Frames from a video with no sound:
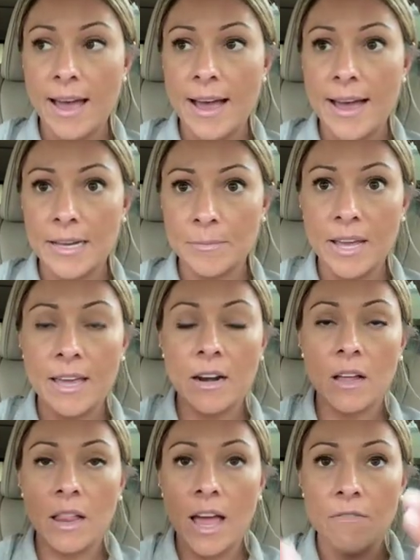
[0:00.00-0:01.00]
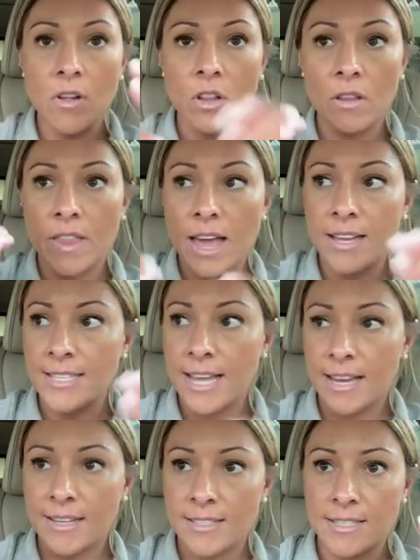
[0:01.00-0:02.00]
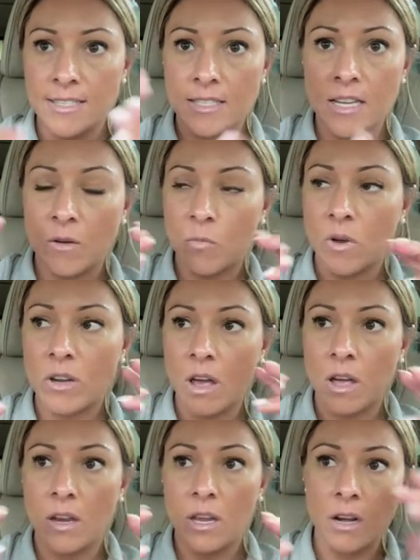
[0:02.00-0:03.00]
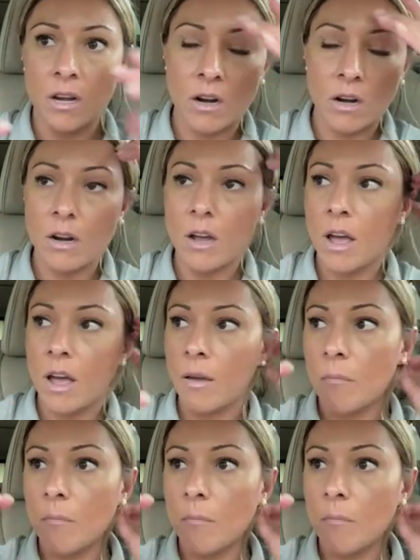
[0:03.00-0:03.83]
And I'll have all of that text and whatnot in our